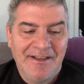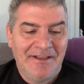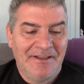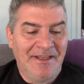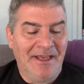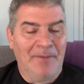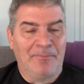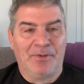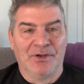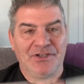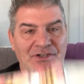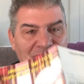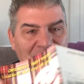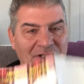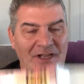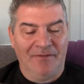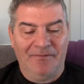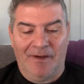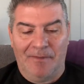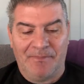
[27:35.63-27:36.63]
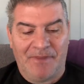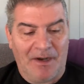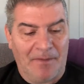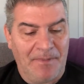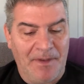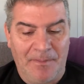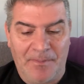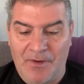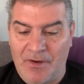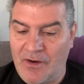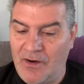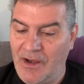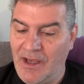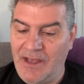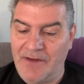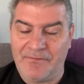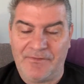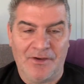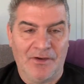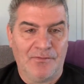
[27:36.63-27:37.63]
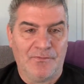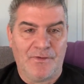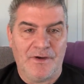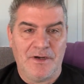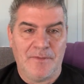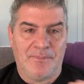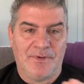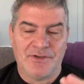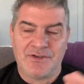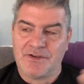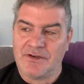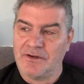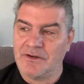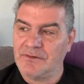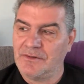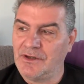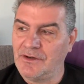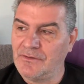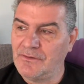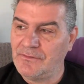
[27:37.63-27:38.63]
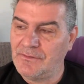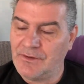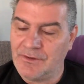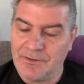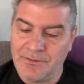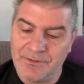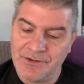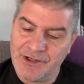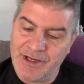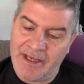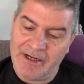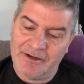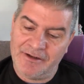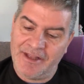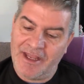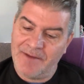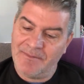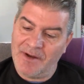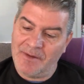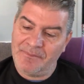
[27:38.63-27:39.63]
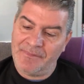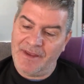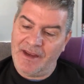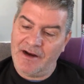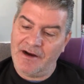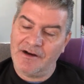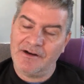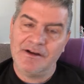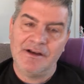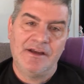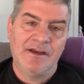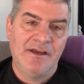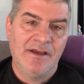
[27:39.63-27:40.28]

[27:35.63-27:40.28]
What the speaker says: Yeah, put your stuff up there, people. Go ahead. Feel free to put your channel name up there.